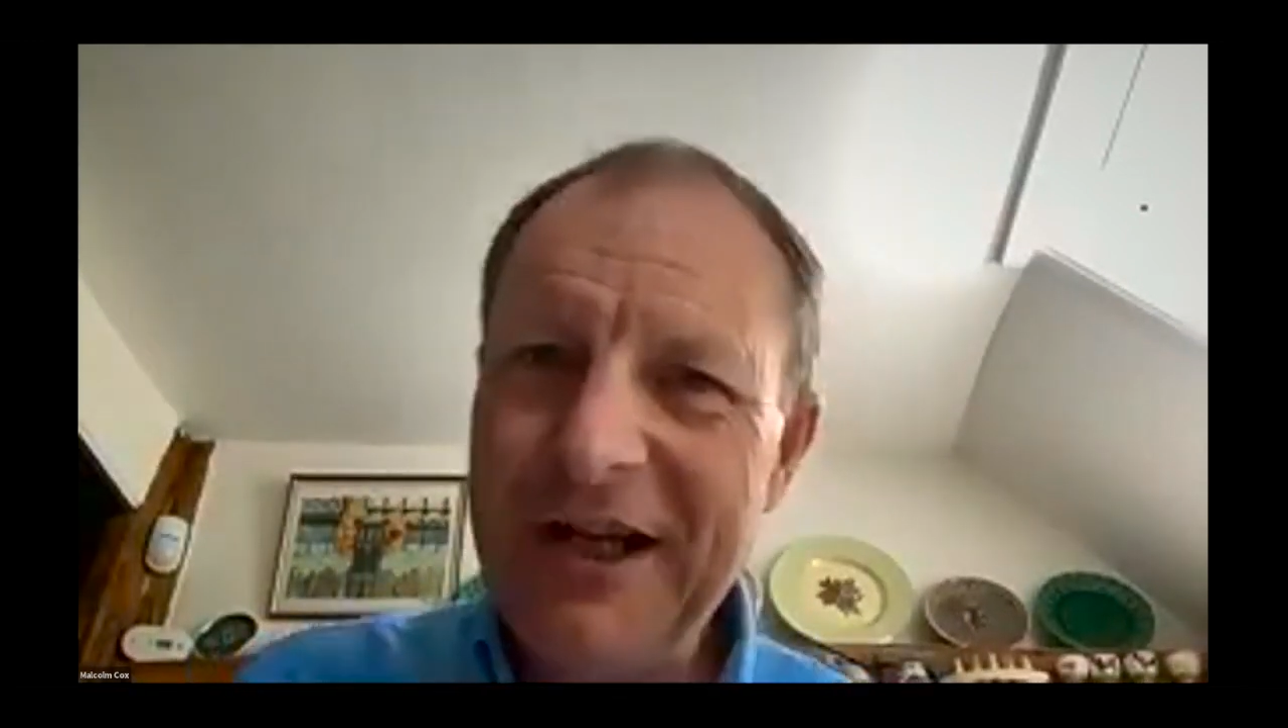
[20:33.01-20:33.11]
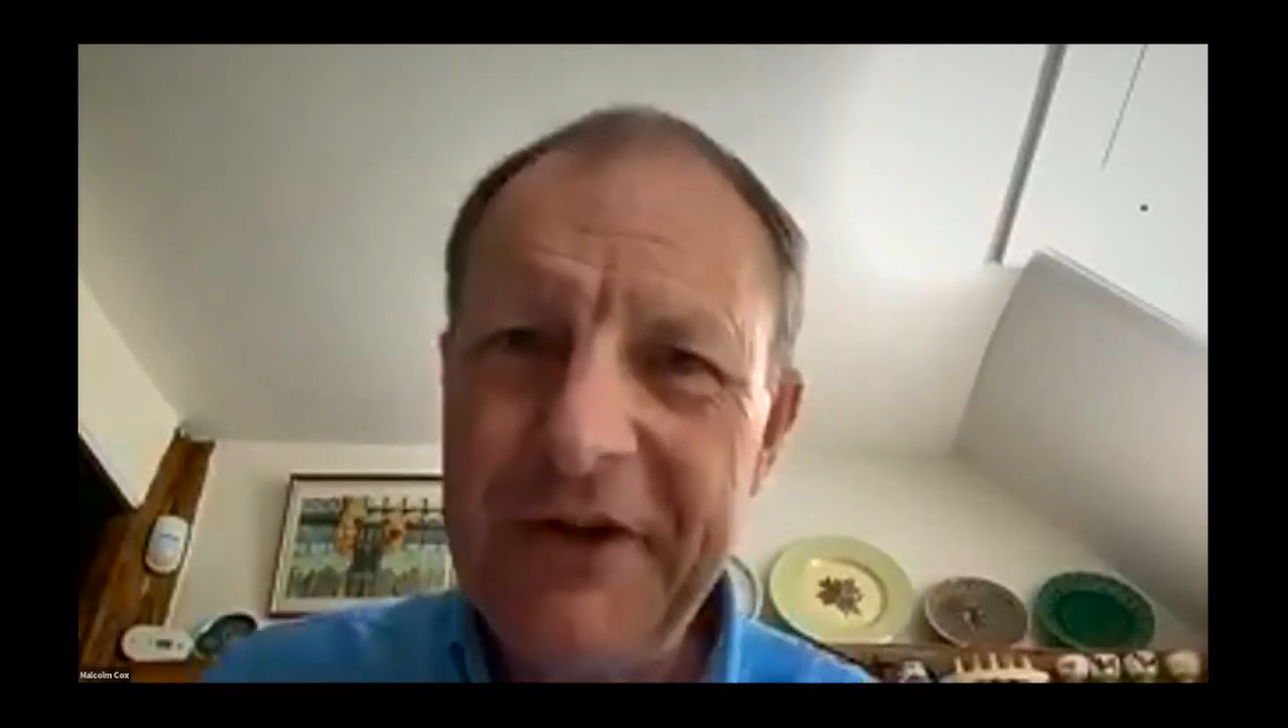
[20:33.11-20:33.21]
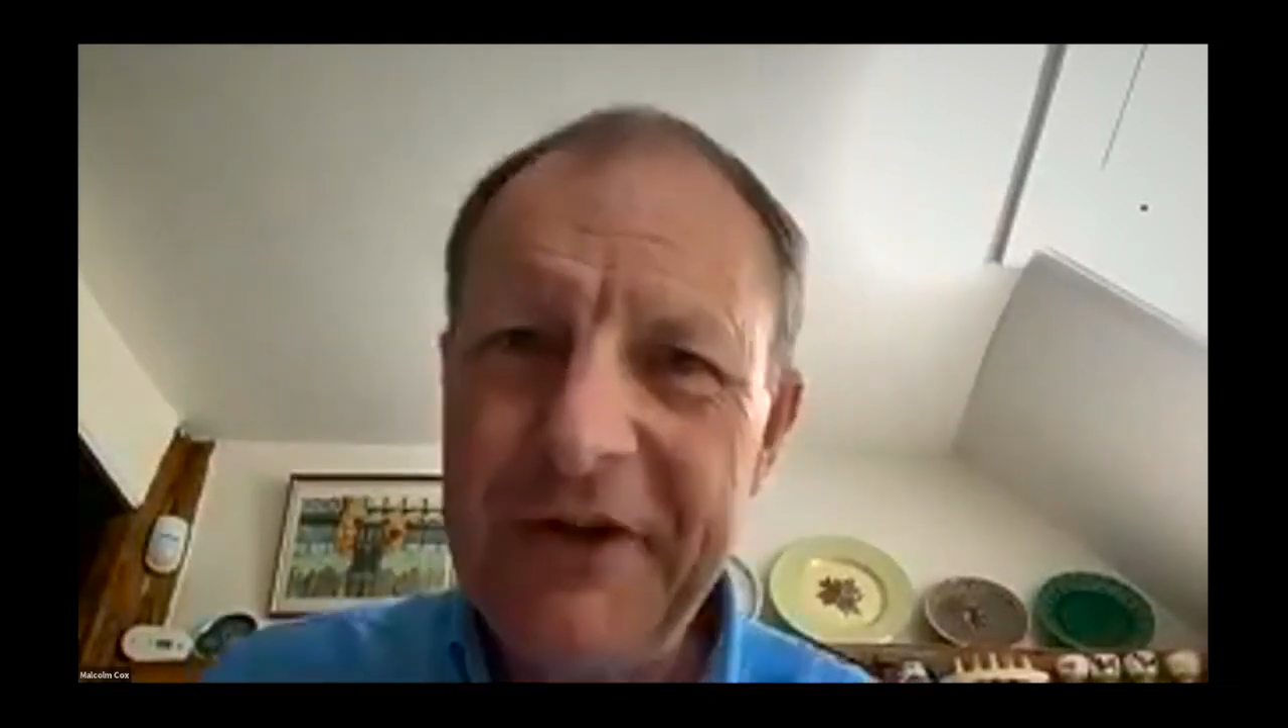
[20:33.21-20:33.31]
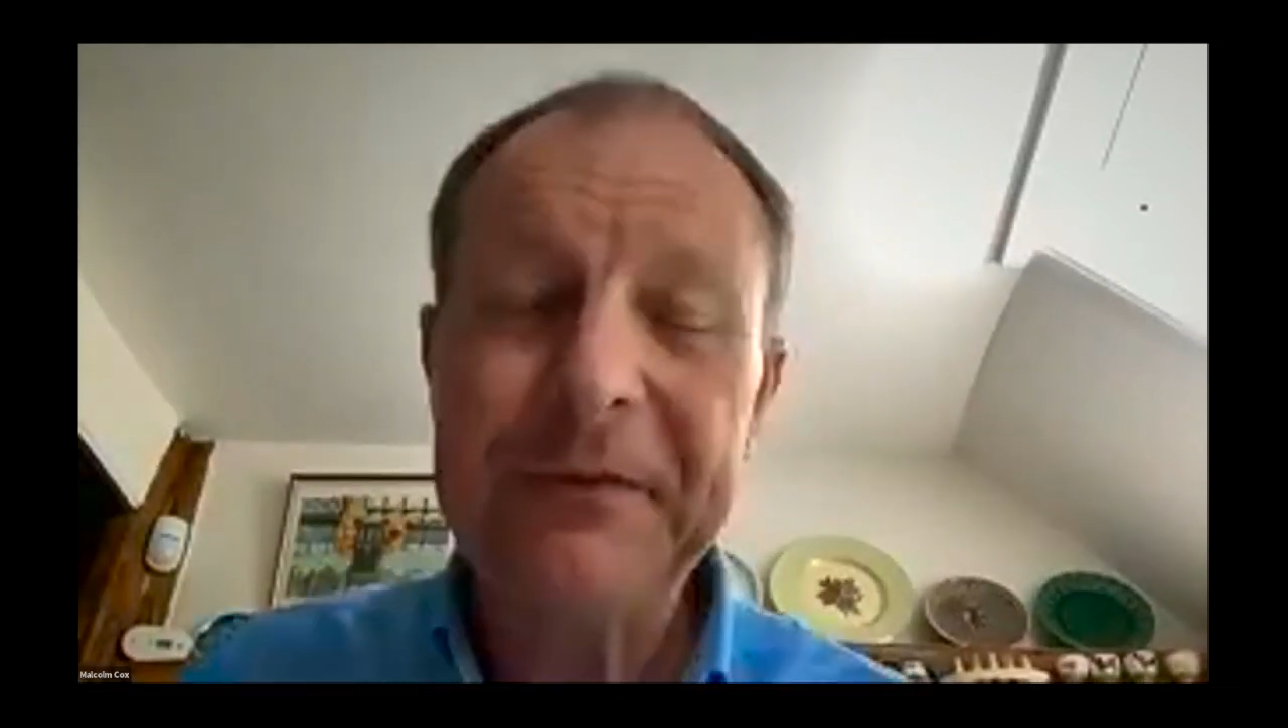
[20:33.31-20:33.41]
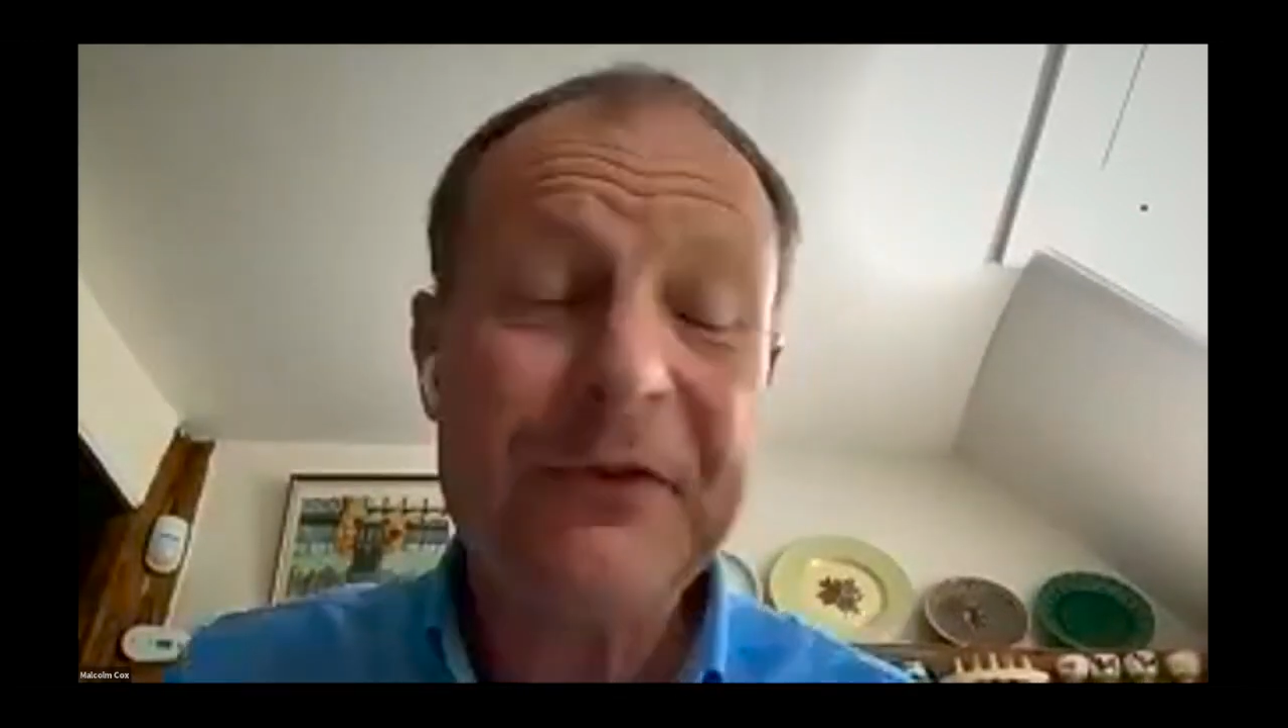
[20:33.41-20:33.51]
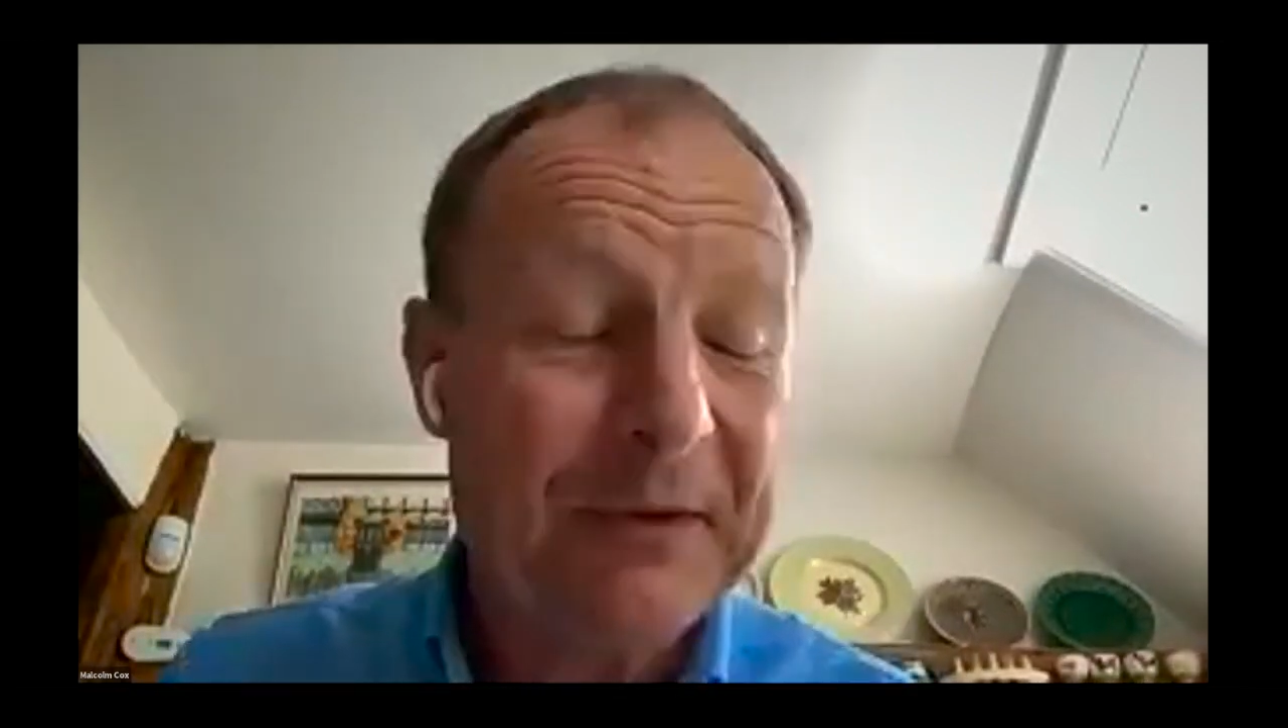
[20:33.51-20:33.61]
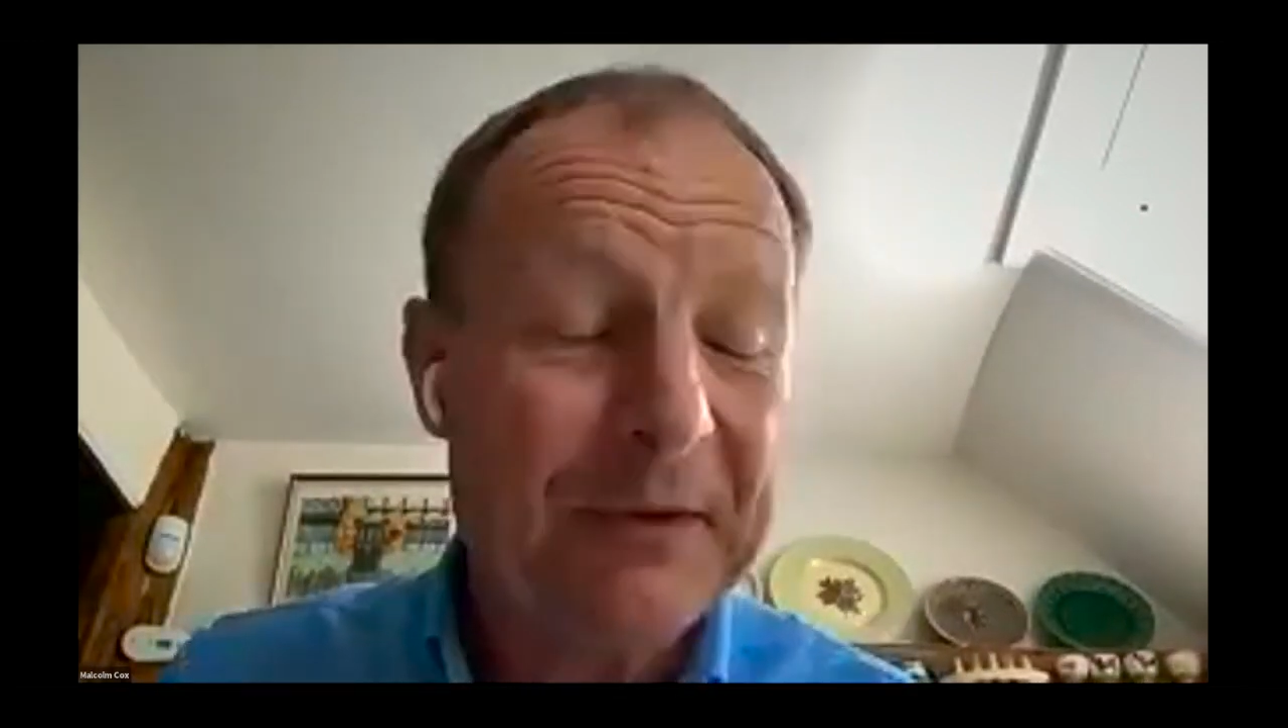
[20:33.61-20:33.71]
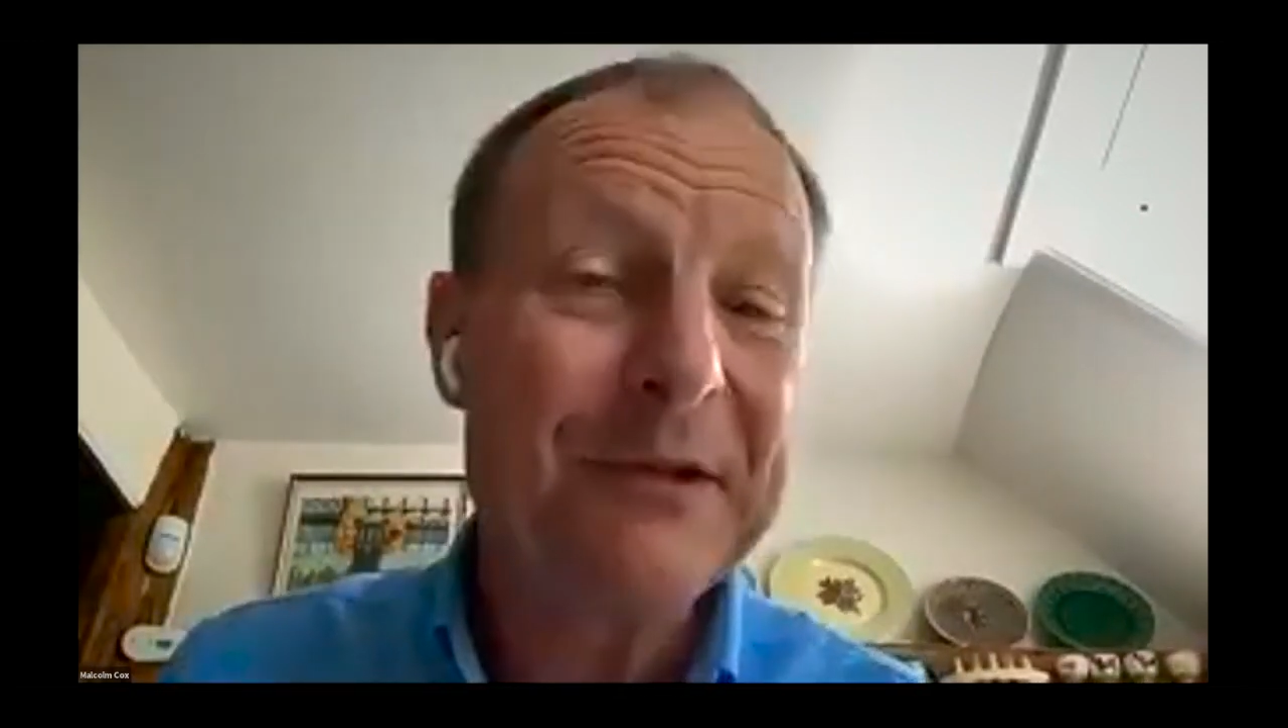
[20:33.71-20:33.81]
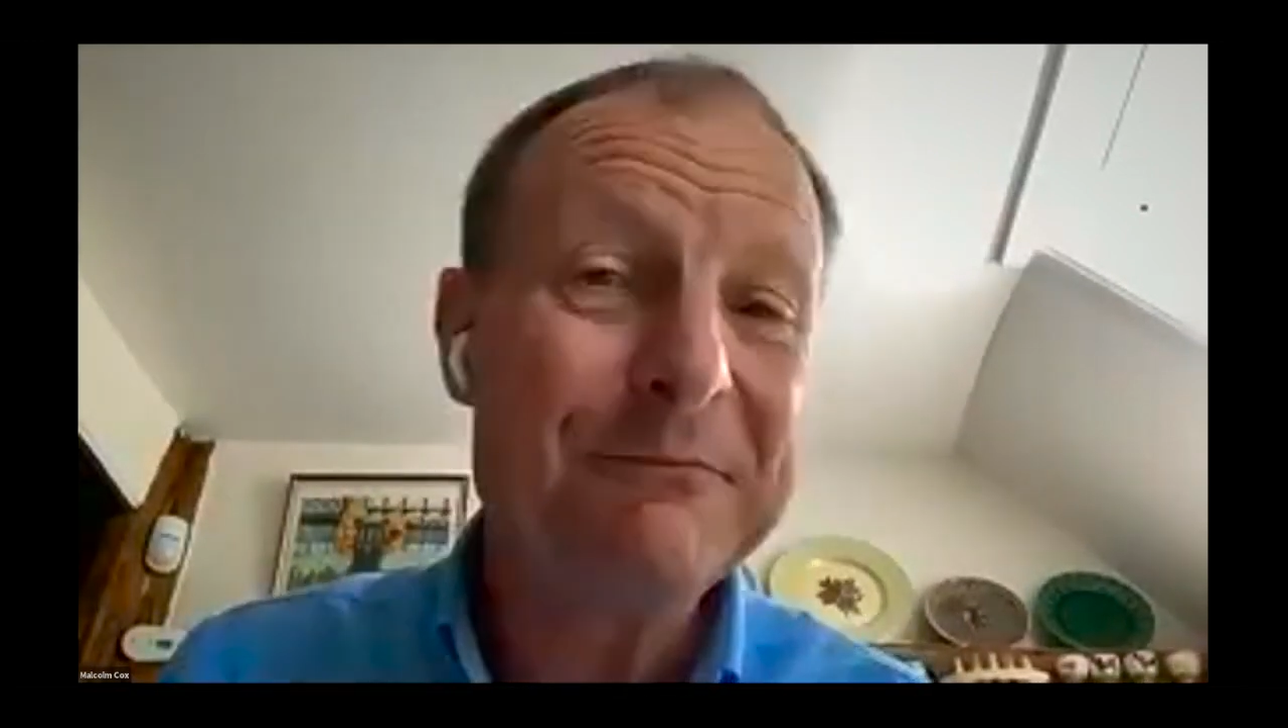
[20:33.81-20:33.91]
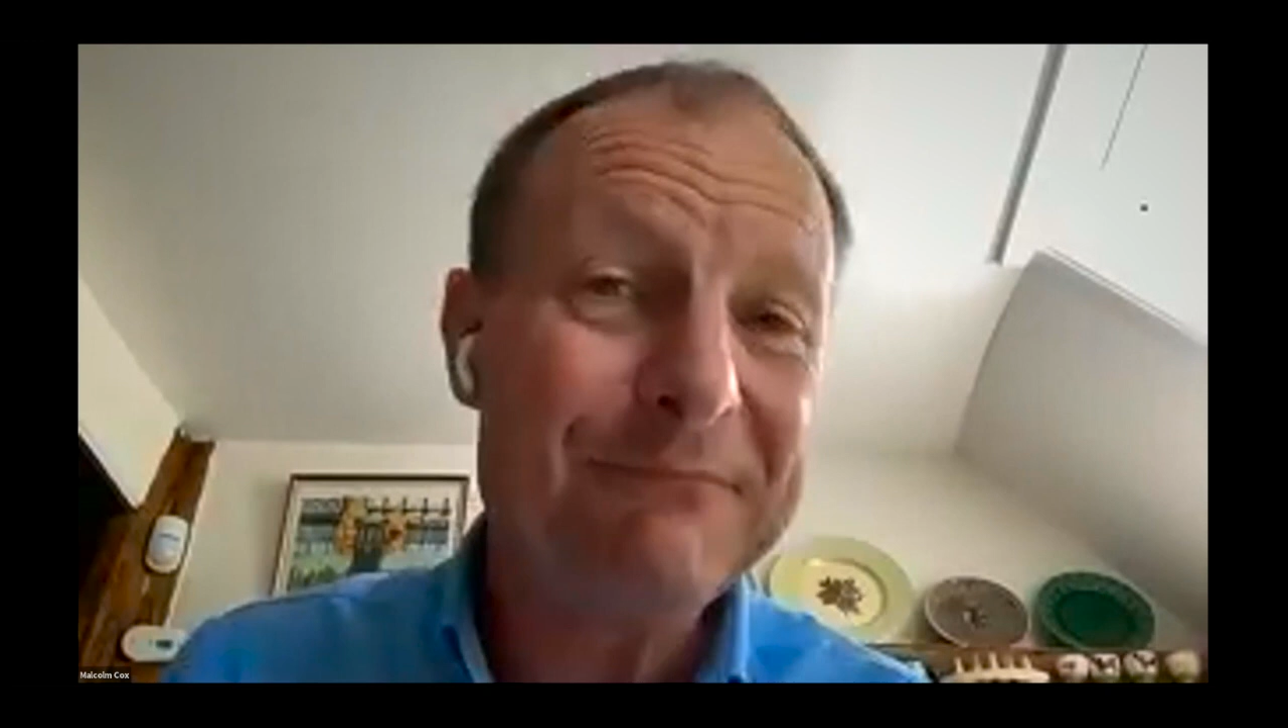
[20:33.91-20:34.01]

asks for something